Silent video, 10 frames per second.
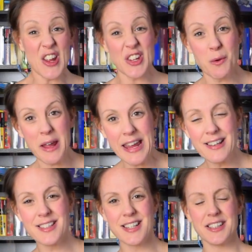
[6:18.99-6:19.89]
you
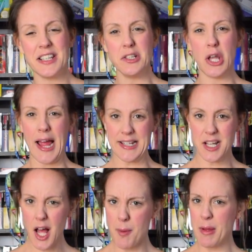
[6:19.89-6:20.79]
instantly light
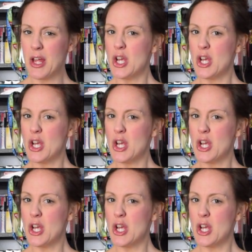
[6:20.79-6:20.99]
up.